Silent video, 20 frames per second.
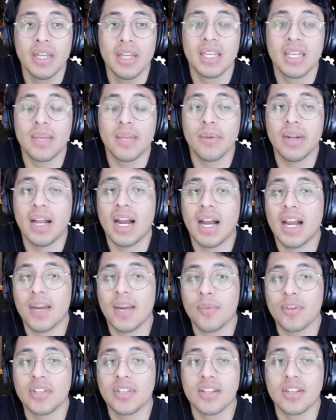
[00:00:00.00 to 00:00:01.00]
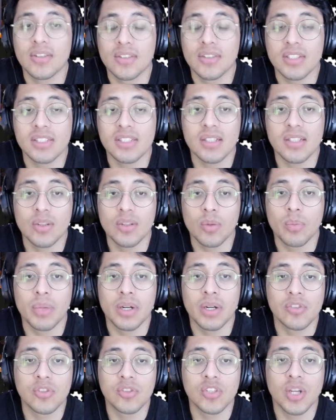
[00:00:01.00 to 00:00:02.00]
Even Heimerdinger does a little
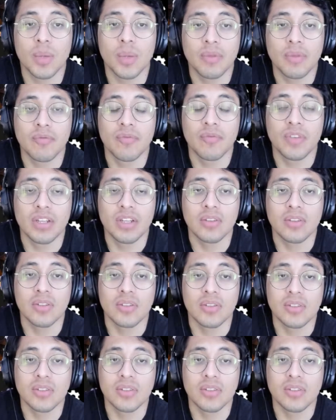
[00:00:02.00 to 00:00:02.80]
better job than Victor.